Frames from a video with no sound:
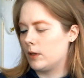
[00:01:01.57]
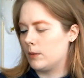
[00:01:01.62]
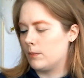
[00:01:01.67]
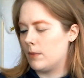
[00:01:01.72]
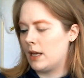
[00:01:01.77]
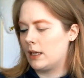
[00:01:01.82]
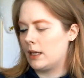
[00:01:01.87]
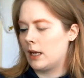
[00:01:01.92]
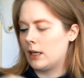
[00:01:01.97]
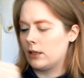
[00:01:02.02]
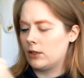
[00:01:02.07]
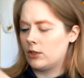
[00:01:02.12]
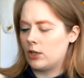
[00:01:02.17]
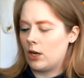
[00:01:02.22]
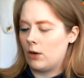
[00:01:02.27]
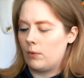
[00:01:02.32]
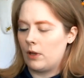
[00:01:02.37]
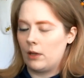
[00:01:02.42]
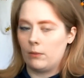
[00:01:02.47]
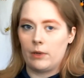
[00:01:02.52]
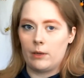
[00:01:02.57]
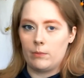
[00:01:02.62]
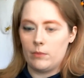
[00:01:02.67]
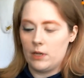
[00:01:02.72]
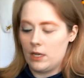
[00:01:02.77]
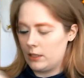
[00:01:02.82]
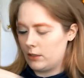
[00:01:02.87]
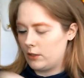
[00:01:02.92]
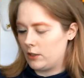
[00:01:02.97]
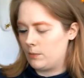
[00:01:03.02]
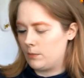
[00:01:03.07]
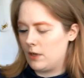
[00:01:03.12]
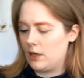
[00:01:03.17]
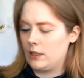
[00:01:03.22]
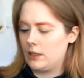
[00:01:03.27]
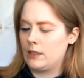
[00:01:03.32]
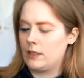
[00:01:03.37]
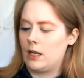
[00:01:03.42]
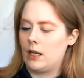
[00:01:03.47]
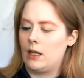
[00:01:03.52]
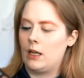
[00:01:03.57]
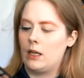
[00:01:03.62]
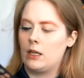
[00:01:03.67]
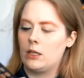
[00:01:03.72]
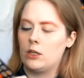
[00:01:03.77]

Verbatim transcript: matte eyeshadow palette by BH Cosmetics, and I